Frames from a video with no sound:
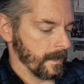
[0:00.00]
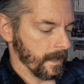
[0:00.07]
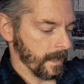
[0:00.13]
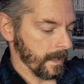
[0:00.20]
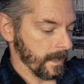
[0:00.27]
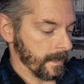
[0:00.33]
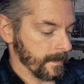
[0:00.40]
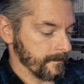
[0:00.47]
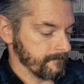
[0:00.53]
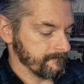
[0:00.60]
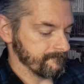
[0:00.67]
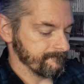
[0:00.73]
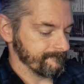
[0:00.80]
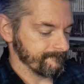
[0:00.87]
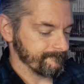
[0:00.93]

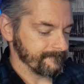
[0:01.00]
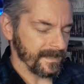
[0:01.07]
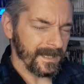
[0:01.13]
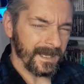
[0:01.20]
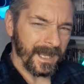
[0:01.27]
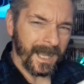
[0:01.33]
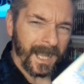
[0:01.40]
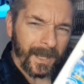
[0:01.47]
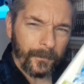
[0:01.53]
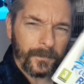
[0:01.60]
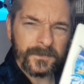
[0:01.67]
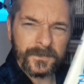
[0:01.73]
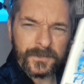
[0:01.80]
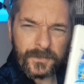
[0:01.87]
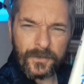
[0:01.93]
Um, I
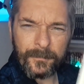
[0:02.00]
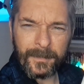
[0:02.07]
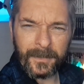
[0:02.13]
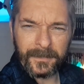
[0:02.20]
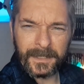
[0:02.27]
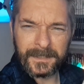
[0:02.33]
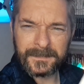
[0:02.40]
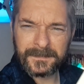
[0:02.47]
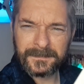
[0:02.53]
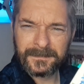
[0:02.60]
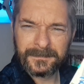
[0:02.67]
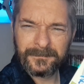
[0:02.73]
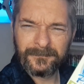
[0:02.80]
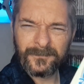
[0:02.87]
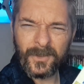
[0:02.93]
wasn't sure about this.
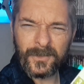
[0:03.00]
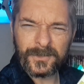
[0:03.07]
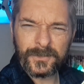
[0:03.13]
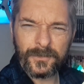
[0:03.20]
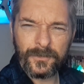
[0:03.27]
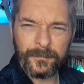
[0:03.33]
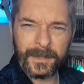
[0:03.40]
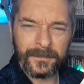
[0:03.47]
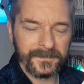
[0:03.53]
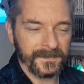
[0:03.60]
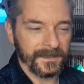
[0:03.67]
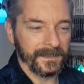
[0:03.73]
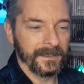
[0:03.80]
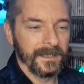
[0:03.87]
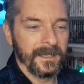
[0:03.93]
Not sure about
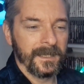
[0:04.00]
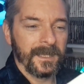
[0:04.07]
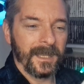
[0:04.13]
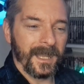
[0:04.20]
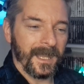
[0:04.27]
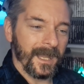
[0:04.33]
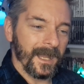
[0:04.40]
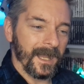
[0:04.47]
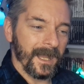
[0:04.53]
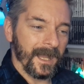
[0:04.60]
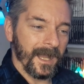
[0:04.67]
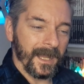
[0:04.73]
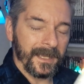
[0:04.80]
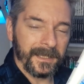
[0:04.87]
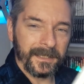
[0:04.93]
it.
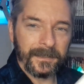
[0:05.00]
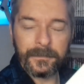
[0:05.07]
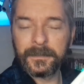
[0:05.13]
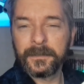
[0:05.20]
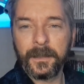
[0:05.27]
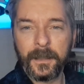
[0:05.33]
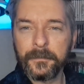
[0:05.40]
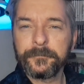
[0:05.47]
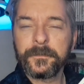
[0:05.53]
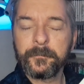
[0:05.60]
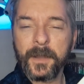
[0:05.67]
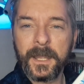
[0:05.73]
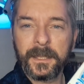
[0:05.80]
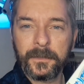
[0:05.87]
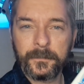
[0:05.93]
Of the
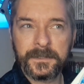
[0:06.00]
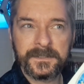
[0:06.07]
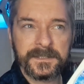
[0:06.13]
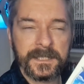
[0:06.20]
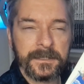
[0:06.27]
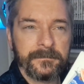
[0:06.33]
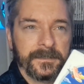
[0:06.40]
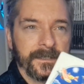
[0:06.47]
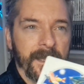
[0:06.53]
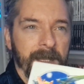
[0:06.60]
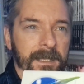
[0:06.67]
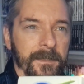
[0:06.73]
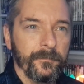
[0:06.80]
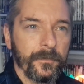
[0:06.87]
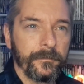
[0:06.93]
Pilot Wings series,
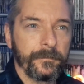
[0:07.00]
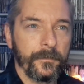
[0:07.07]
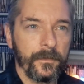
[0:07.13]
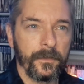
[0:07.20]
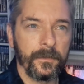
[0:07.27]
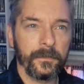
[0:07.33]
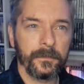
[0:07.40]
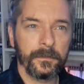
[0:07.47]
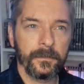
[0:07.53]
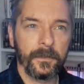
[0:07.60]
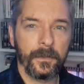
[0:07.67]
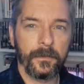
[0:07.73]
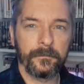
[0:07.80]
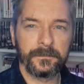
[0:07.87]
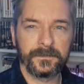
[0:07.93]
I prefer
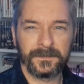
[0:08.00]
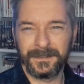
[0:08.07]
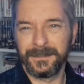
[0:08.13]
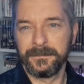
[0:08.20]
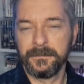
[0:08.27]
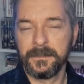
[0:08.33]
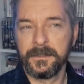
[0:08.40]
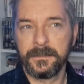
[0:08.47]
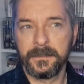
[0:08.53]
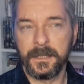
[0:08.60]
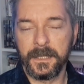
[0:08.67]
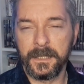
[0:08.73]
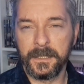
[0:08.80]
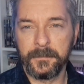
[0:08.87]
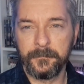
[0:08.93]
obviously
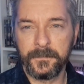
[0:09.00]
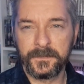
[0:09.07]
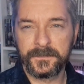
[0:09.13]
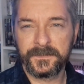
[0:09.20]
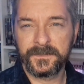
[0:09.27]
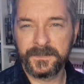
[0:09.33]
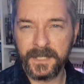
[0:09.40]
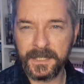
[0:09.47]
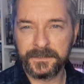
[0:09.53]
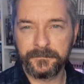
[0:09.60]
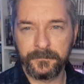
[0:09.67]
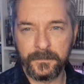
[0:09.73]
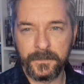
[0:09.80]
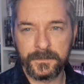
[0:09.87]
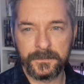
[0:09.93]
the SNES
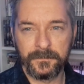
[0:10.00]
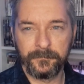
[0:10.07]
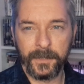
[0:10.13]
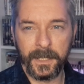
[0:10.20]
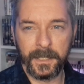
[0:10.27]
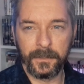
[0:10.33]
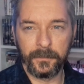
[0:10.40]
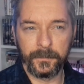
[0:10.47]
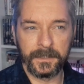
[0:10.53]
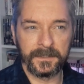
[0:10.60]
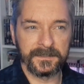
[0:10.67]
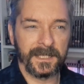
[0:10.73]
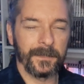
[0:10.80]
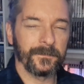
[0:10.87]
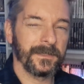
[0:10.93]
version of Pilot
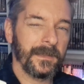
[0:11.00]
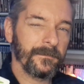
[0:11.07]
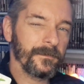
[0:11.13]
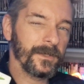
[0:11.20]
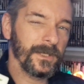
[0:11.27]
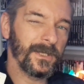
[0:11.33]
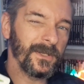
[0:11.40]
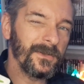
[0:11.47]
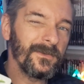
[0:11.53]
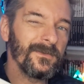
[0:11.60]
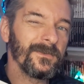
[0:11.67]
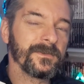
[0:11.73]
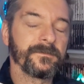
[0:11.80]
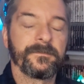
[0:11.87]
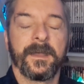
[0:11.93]
Wings. I was never a
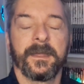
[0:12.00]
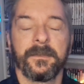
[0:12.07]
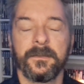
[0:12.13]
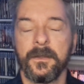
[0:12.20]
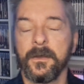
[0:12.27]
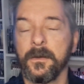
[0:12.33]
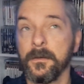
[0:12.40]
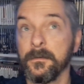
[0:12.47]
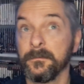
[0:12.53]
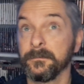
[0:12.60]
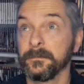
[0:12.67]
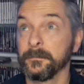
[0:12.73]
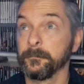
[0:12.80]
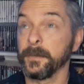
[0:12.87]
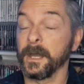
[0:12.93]
huge fan
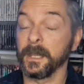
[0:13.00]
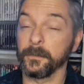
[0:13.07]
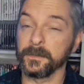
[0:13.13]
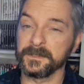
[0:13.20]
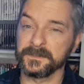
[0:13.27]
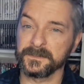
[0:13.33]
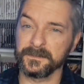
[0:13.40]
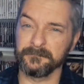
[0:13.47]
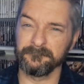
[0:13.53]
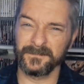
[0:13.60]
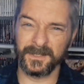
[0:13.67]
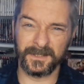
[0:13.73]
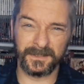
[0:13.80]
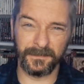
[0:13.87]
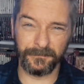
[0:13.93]
of Pilot Wings
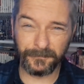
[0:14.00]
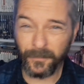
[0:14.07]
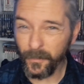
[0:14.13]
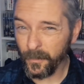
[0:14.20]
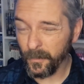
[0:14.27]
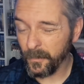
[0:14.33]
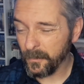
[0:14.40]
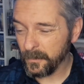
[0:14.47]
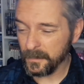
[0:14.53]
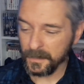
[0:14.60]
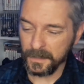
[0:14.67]
64,